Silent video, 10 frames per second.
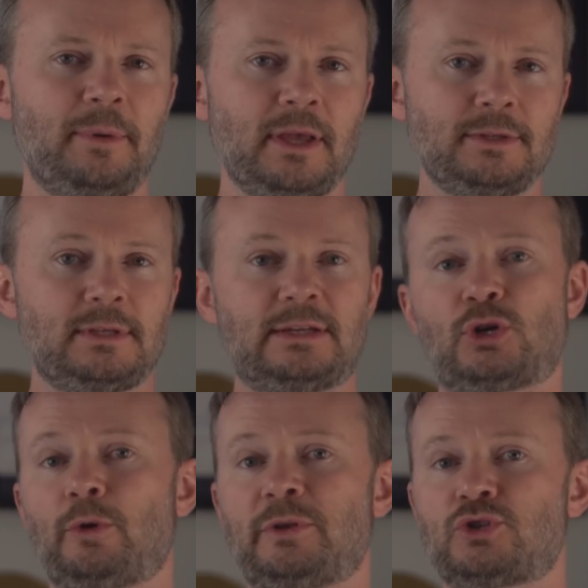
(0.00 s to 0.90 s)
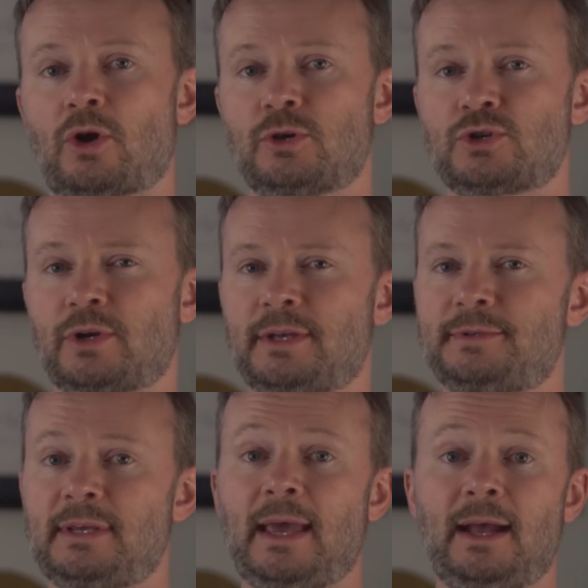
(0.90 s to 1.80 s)
against the turbine Charger is
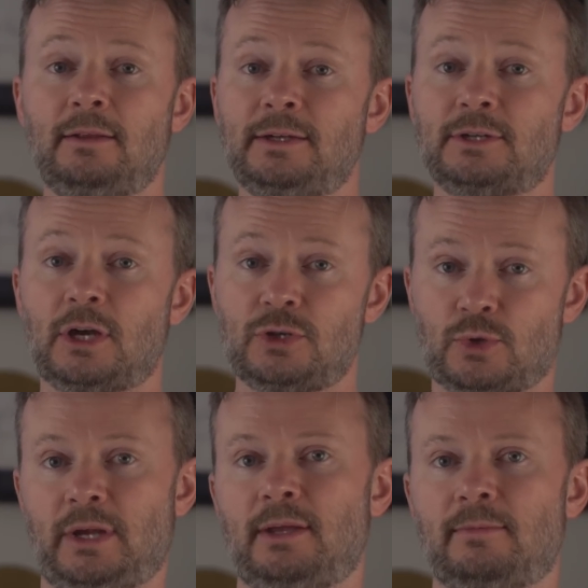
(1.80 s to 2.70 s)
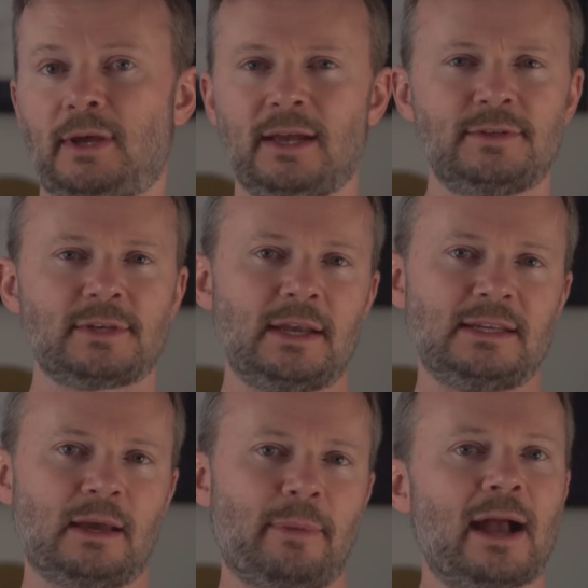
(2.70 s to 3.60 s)
the Hell & Country. I had this
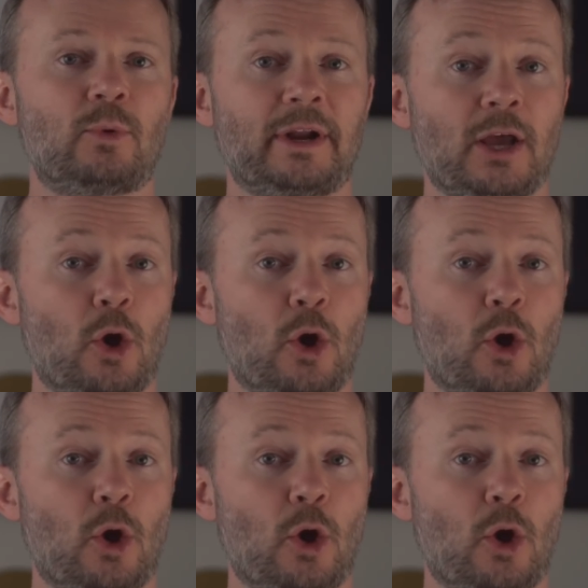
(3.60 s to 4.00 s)
idea back when I